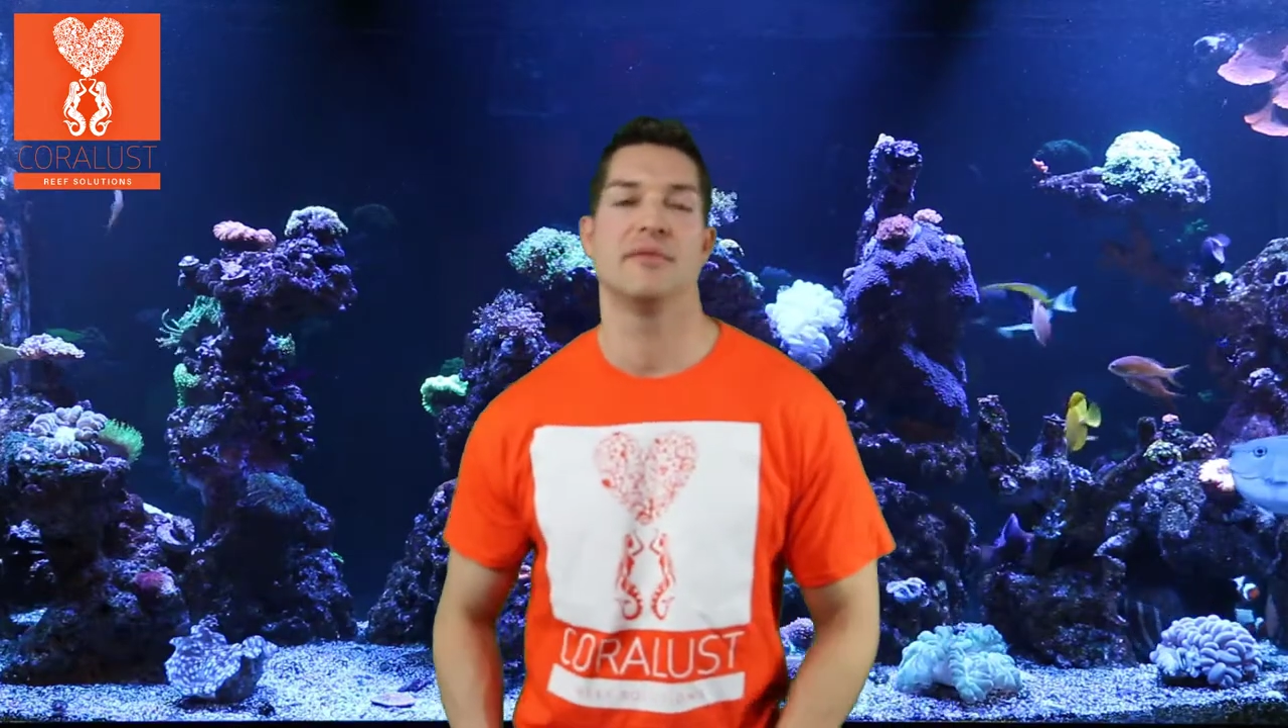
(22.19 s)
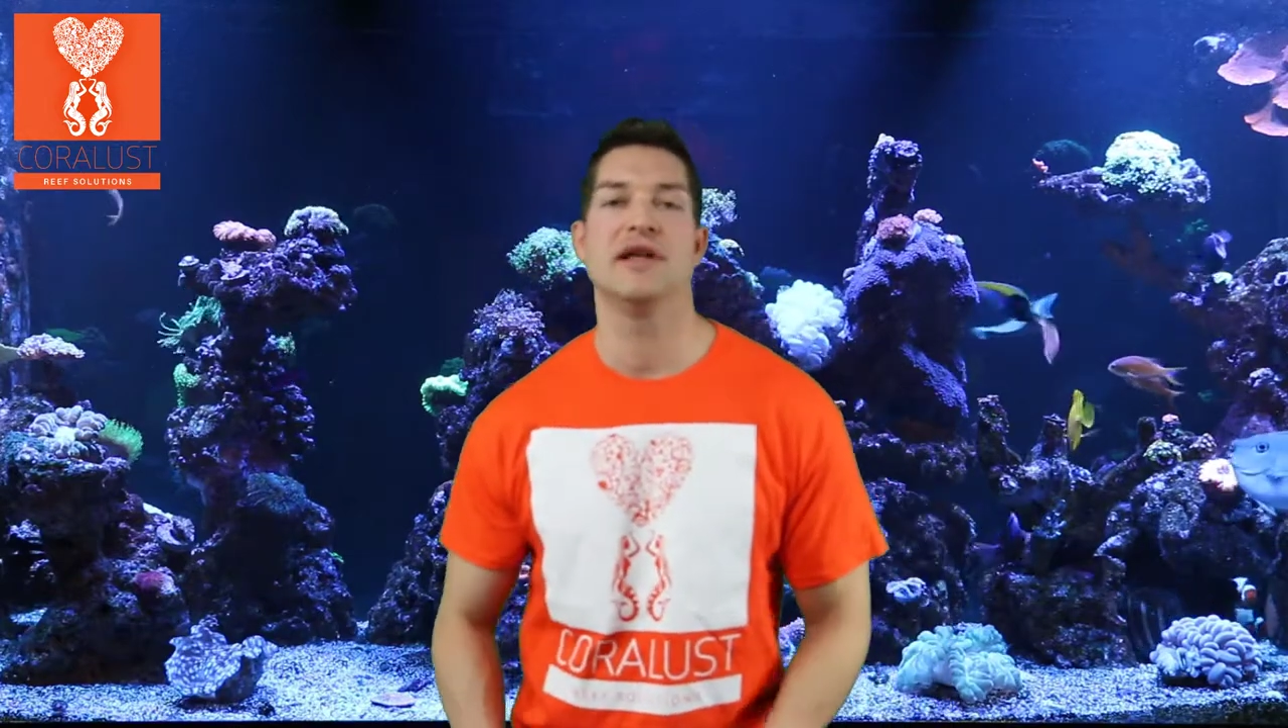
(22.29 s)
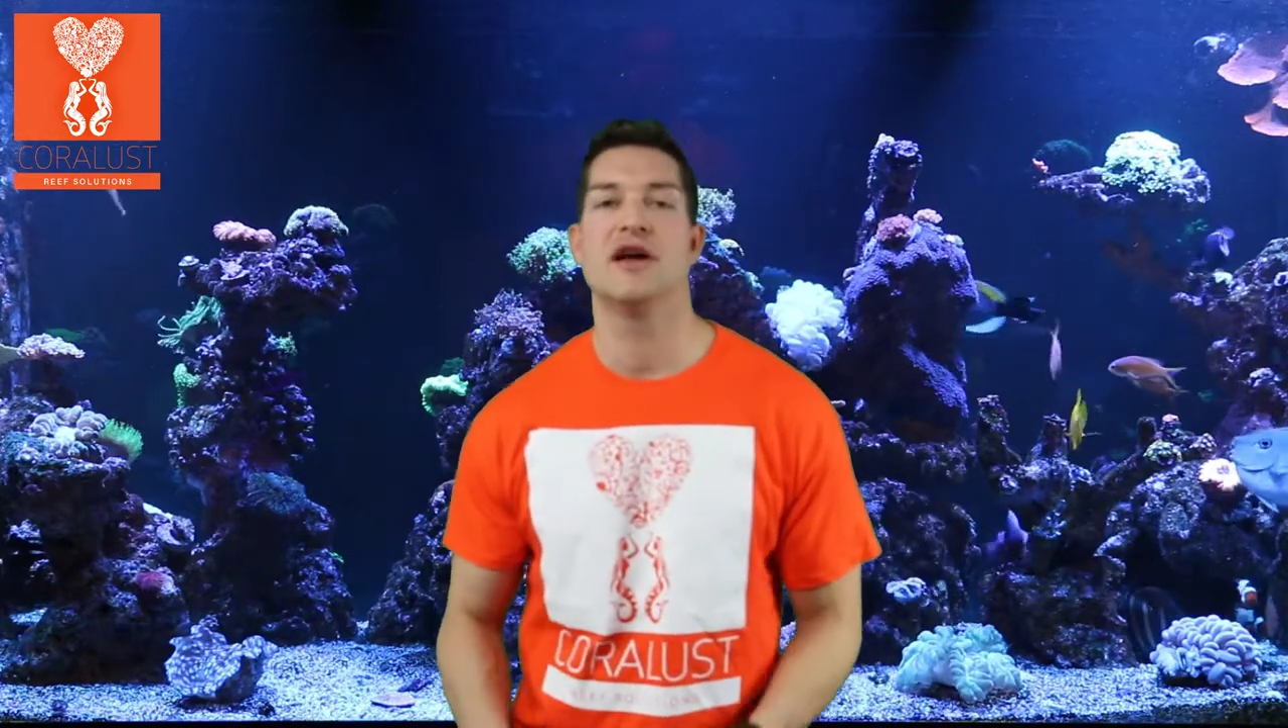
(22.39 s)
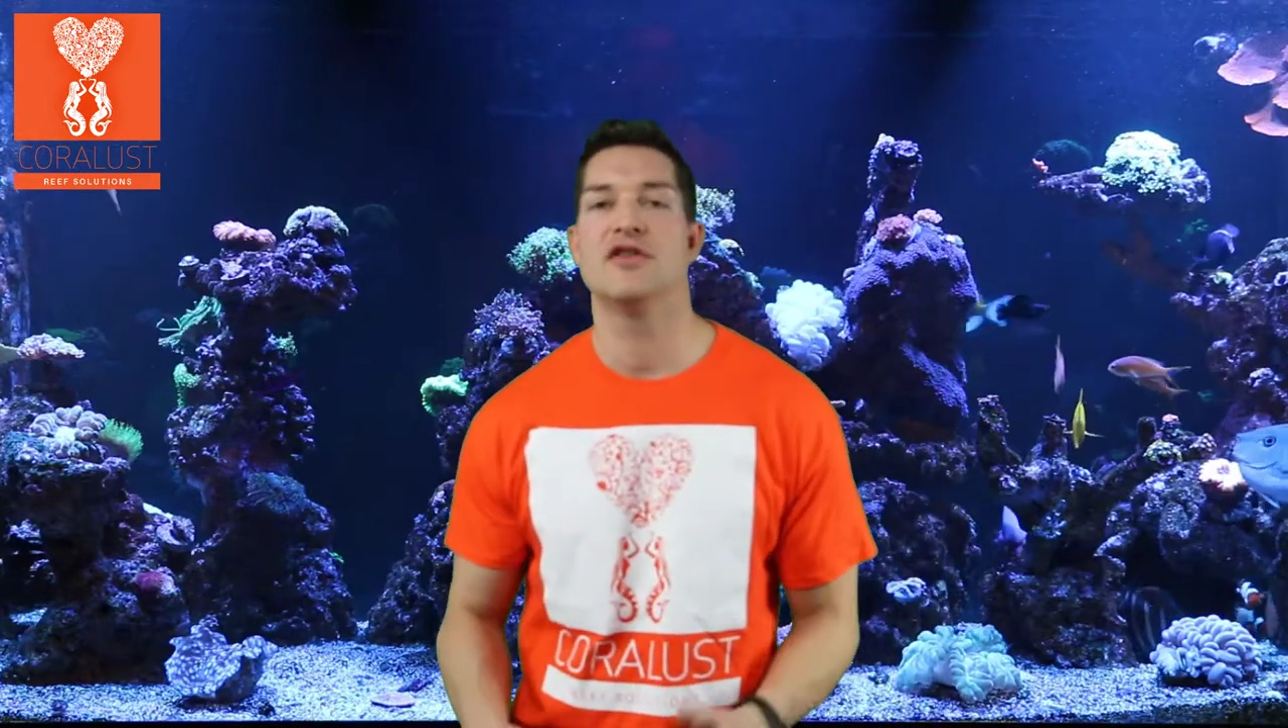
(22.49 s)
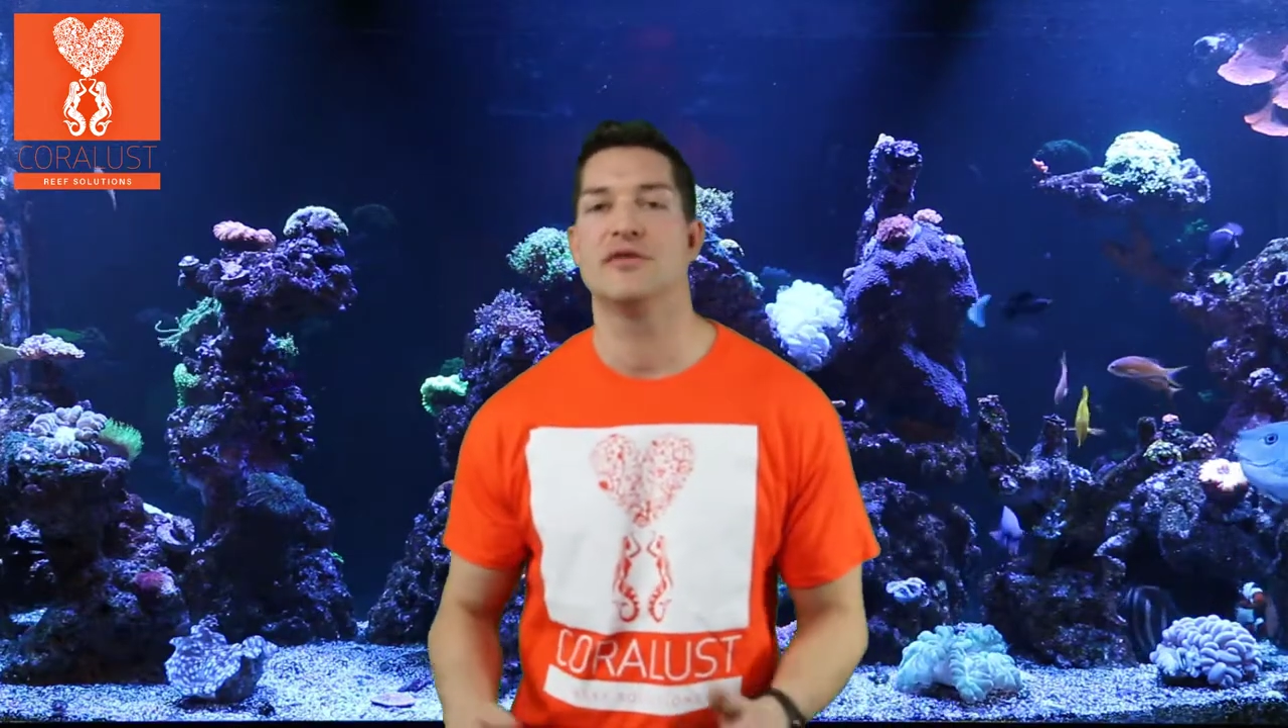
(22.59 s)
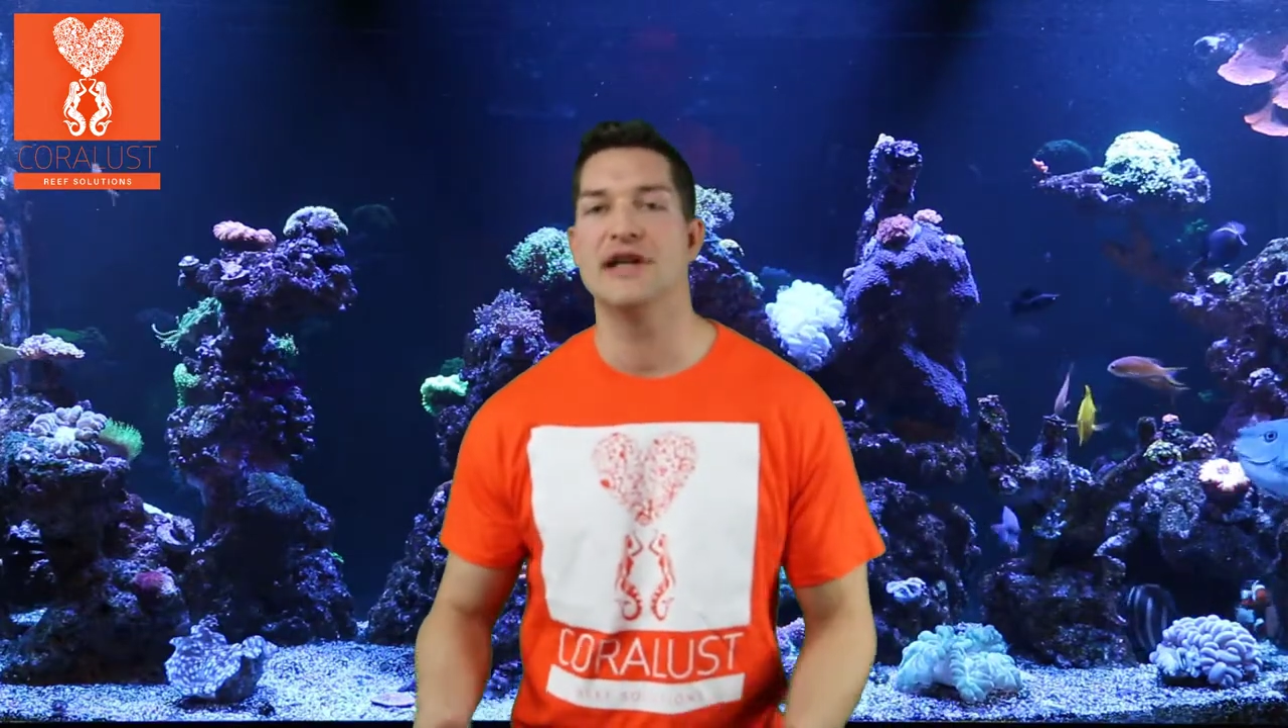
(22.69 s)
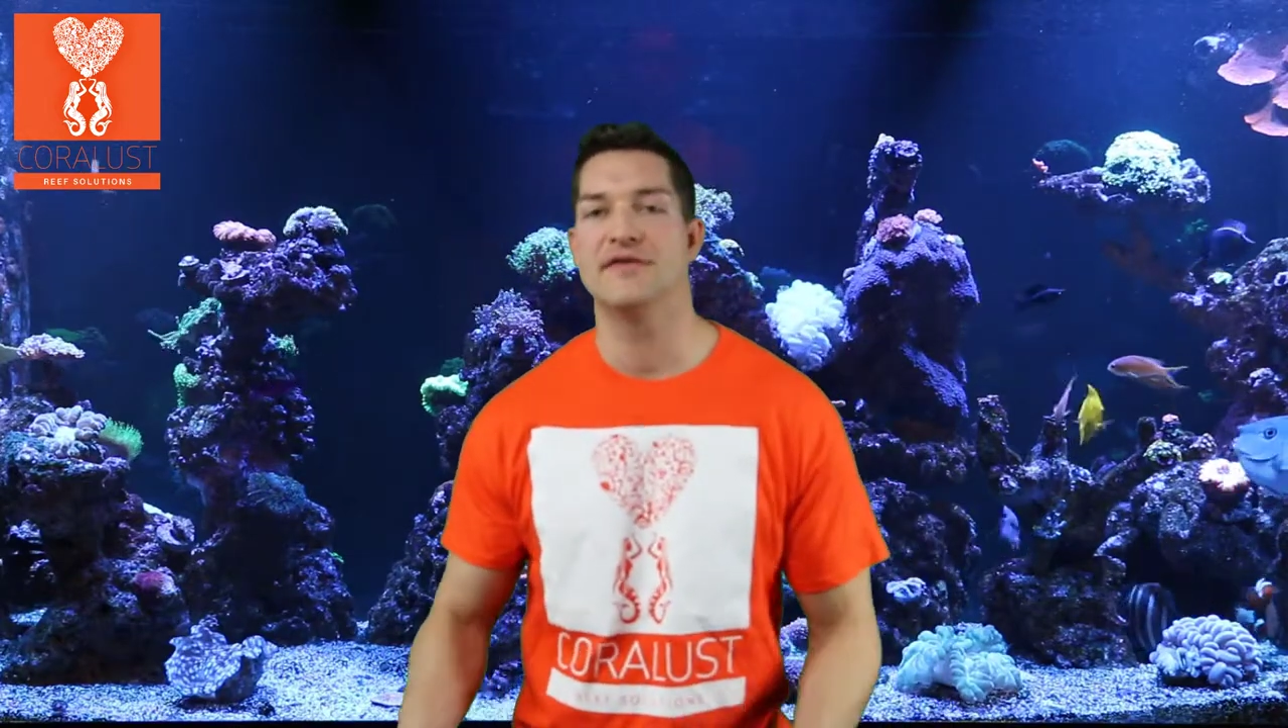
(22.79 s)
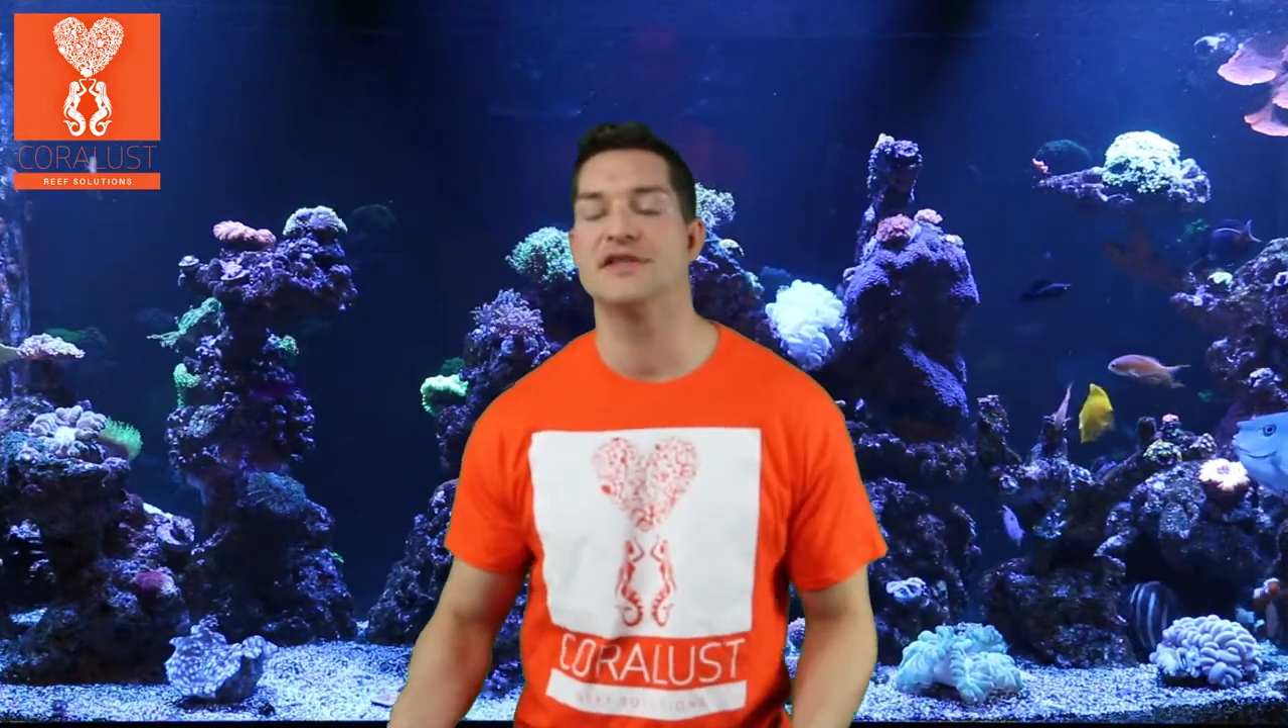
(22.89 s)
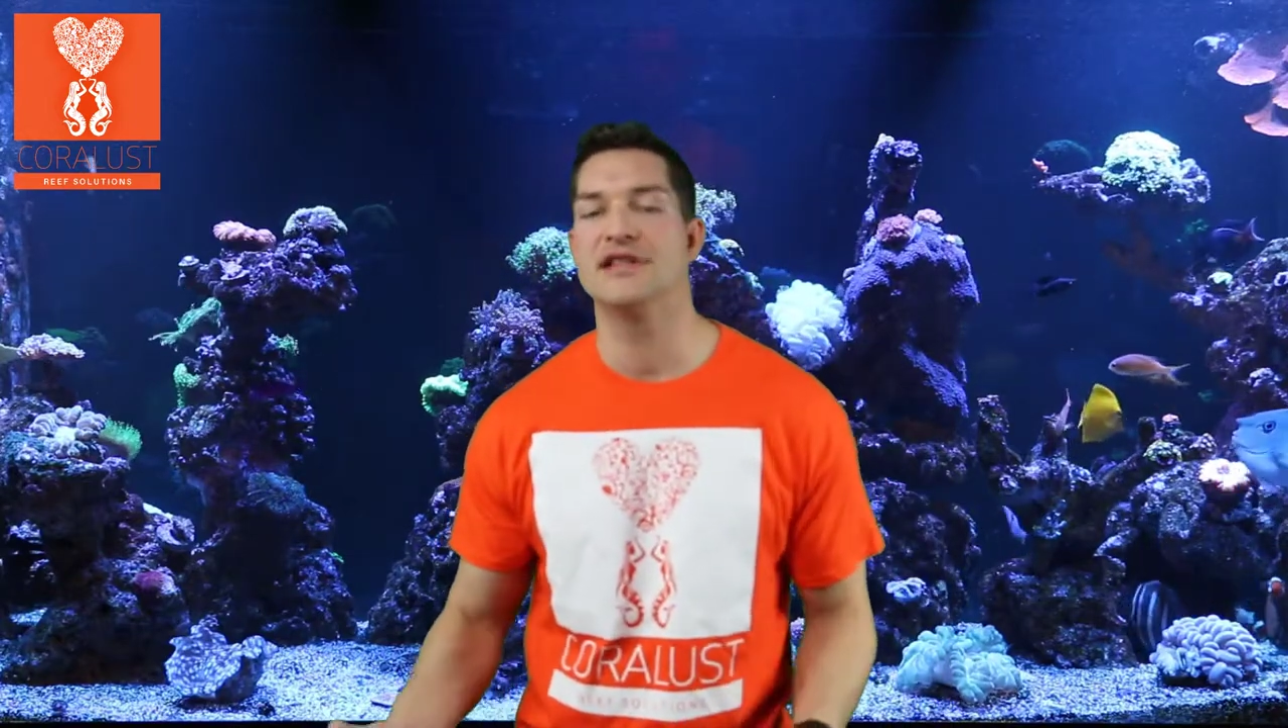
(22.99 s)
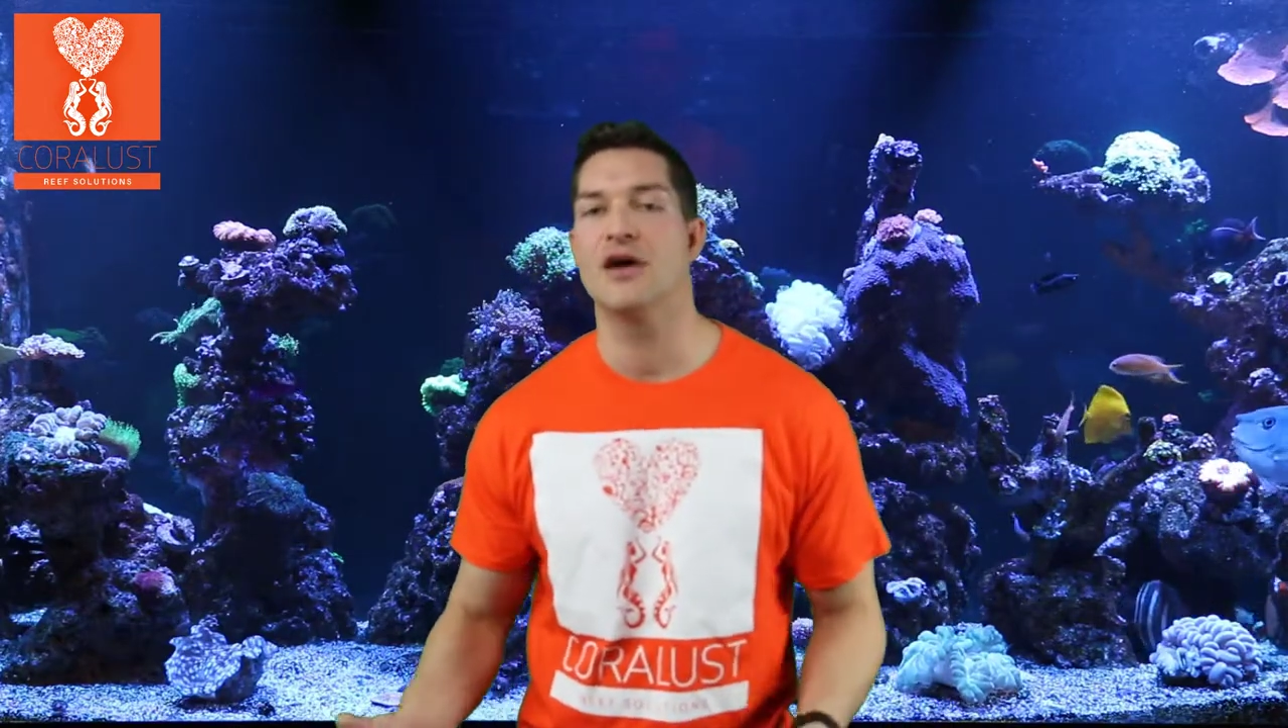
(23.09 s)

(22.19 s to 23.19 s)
meet other reefers